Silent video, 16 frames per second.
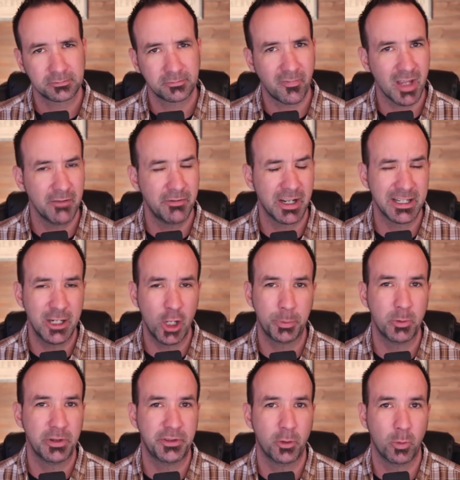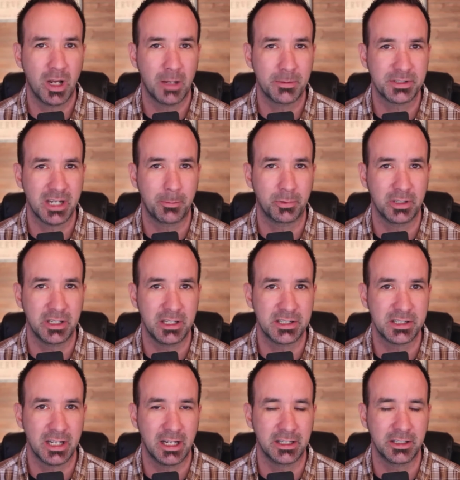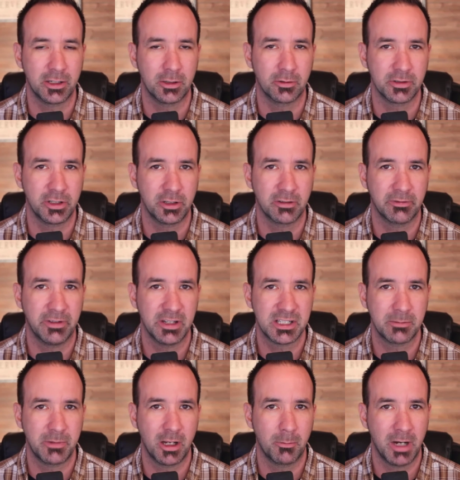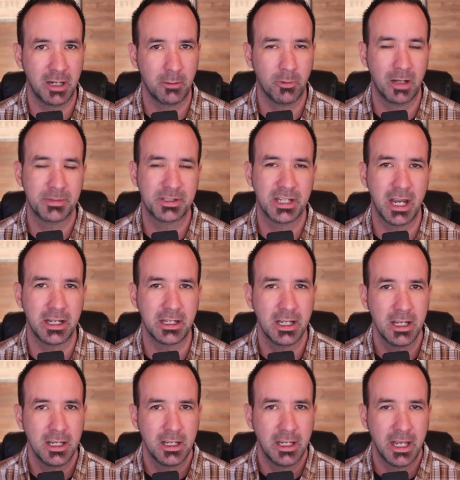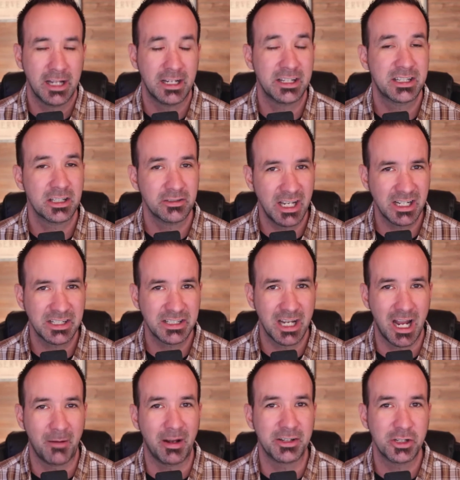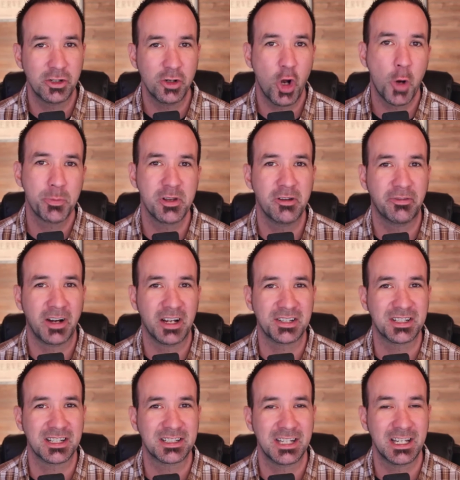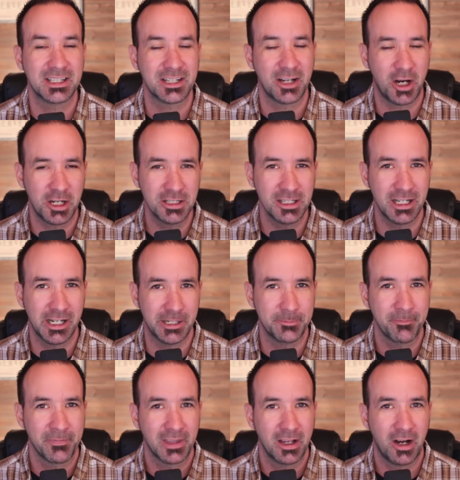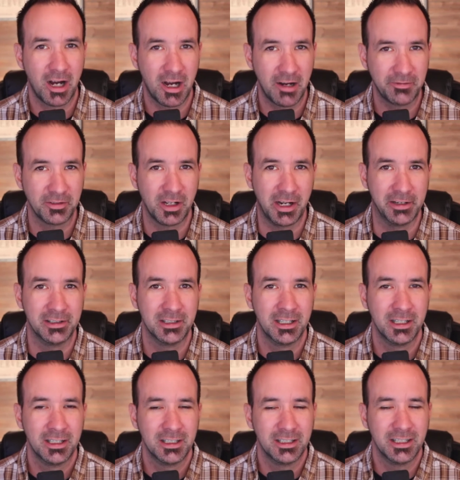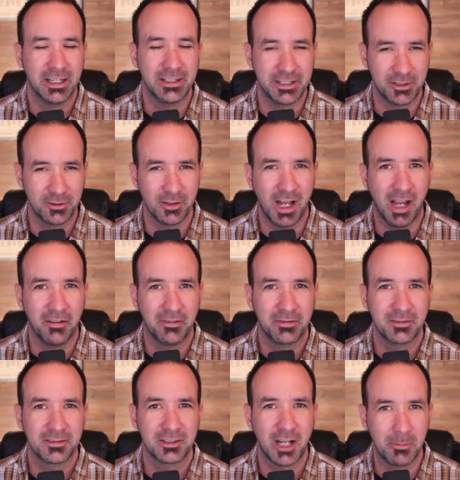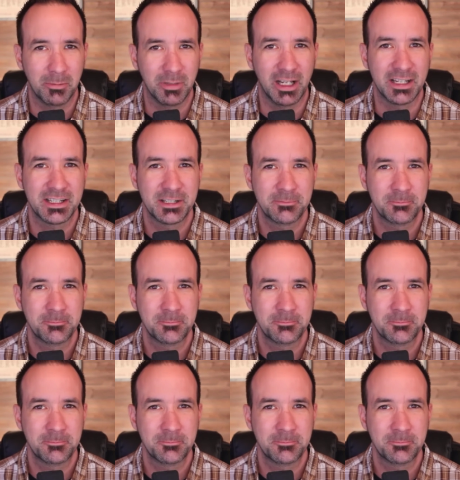If I can help you with your website, please, you can visit me on my website. And until next time, I do hope you find success online, offline, and in your life. God bless.